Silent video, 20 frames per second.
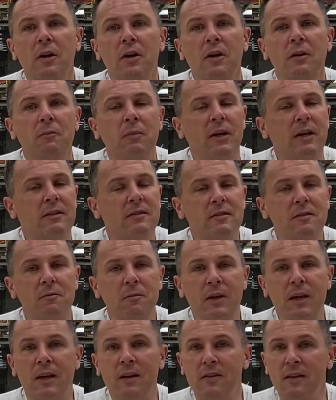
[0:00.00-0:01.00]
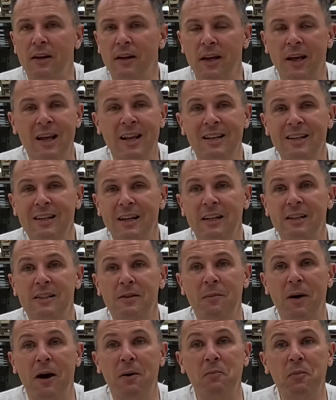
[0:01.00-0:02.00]
because to me in the end, it's
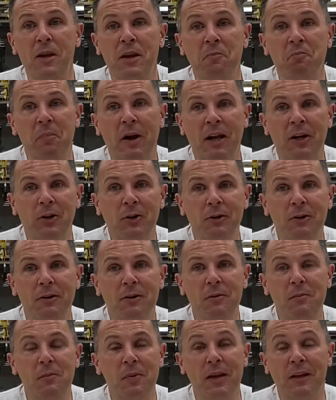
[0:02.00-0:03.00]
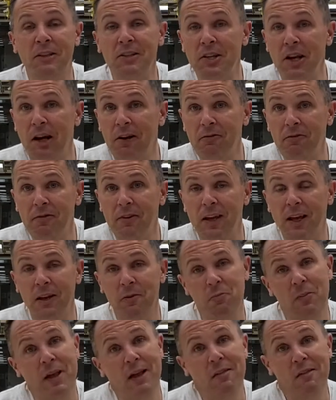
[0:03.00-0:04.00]
about being better, being tough, and
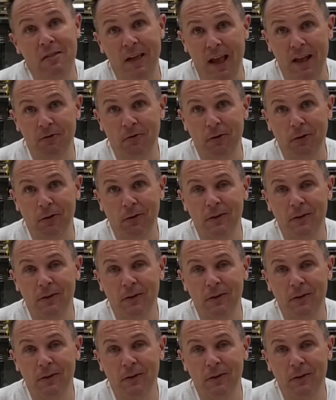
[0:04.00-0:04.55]
being thankful.